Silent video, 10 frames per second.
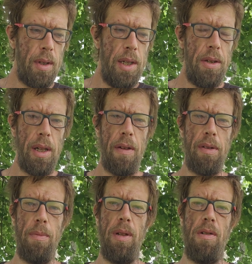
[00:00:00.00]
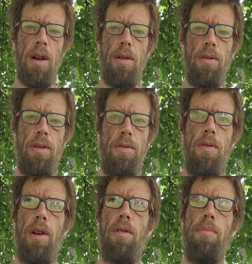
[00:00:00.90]
And you can have someone in your house
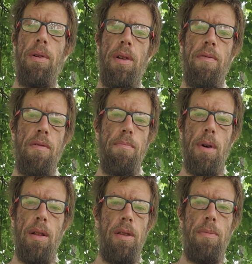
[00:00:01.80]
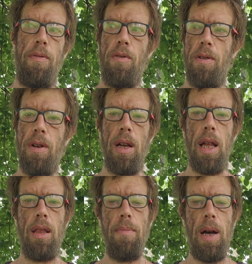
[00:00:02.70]
destroying your building for months before you can
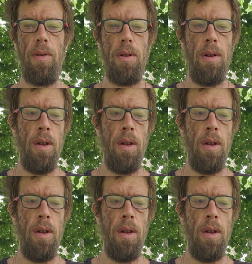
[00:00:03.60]
get them out.